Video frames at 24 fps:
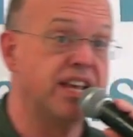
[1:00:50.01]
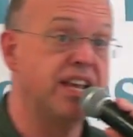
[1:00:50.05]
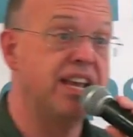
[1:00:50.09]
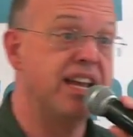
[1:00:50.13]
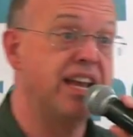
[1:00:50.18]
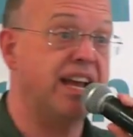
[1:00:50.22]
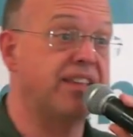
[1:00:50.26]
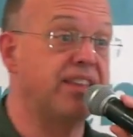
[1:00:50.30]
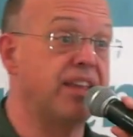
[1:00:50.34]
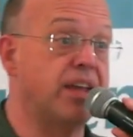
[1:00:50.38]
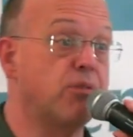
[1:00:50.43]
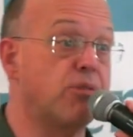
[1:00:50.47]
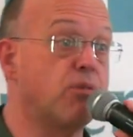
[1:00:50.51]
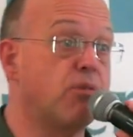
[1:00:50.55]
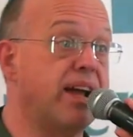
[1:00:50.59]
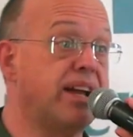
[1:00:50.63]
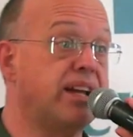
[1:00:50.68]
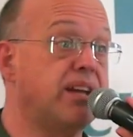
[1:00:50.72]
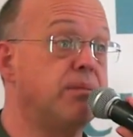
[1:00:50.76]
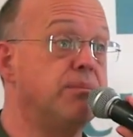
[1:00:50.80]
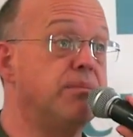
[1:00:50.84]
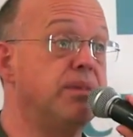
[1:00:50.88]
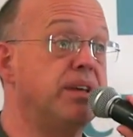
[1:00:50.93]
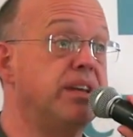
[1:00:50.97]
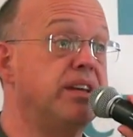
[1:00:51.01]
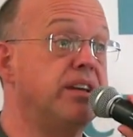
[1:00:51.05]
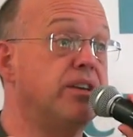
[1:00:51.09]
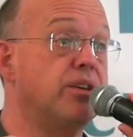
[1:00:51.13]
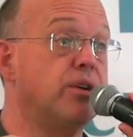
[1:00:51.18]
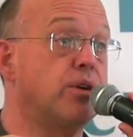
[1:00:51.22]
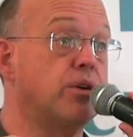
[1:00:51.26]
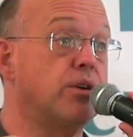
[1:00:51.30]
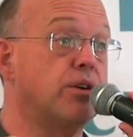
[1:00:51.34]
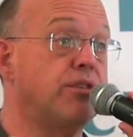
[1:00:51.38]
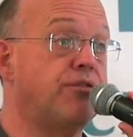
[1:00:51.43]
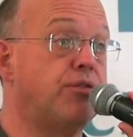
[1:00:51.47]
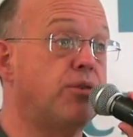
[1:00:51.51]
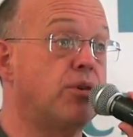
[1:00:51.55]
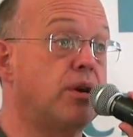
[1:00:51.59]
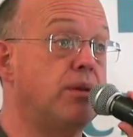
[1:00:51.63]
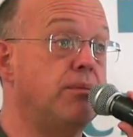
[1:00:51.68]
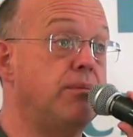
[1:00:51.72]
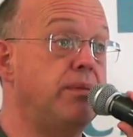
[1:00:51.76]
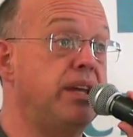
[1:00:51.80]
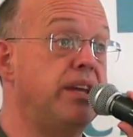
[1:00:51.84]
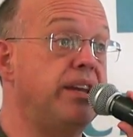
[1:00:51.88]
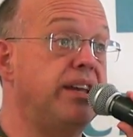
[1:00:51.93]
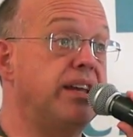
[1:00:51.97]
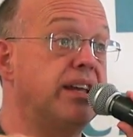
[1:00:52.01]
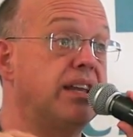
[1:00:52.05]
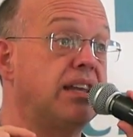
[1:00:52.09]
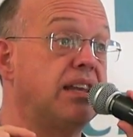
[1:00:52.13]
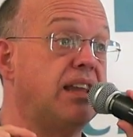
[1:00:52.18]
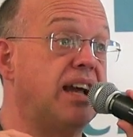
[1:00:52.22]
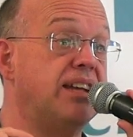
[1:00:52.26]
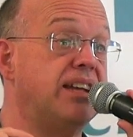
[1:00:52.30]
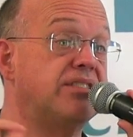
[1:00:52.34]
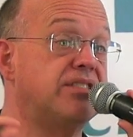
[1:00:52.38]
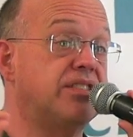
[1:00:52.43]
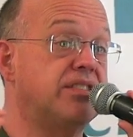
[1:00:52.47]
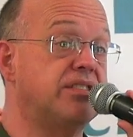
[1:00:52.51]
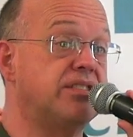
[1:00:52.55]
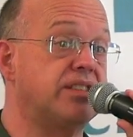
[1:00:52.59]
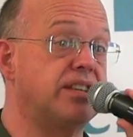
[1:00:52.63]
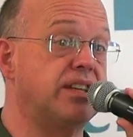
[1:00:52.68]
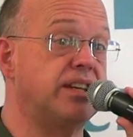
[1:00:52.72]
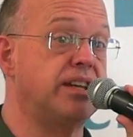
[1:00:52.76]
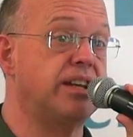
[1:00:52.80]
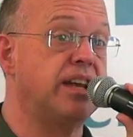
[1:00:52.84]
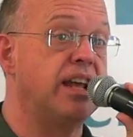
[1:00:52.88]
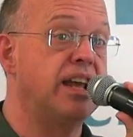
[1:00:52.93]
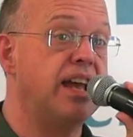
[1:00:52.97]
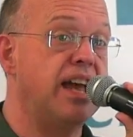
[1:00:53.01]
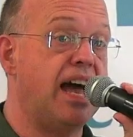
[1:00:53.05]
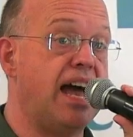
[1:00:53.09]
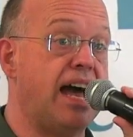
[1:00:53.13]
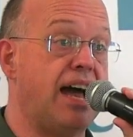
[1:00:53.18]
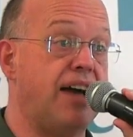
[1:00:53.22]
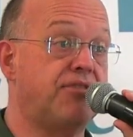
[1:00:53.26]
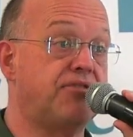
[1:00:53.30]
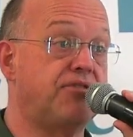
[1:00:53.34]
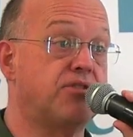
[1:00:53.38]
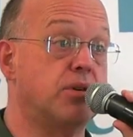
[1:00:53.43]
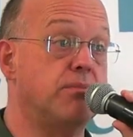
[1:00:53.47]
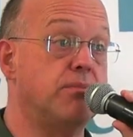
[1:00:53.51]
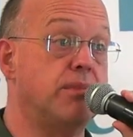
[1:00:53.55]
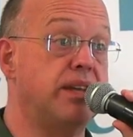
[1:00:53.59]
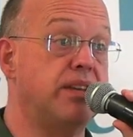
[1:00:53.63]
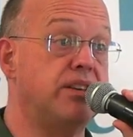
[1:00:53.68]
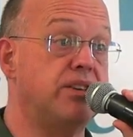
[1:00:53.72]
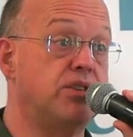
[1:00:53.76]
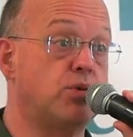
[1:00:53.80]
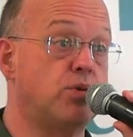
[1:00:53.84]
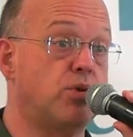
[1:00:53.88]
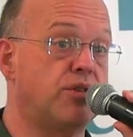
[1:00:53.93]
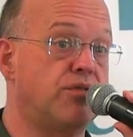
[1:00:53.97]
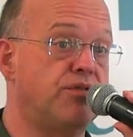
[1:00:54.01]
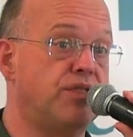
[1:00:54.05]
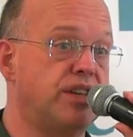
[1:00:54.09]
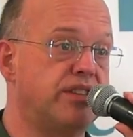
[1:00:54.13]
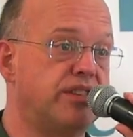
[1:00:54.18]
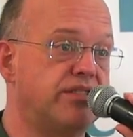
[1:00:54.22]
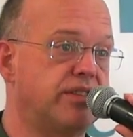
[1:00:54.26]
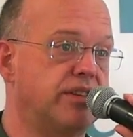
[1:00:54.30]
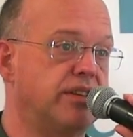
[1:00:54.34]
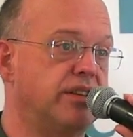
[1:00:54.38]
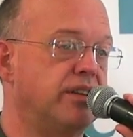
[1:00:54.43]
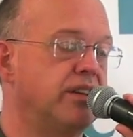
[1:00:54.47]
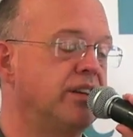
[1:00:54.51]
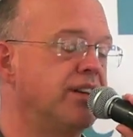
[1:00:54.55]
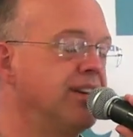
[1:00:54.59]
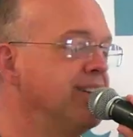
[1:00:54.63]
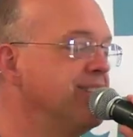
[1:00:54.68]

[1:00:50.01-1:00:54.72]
and they recommended her for immediate licensing after mentor visit.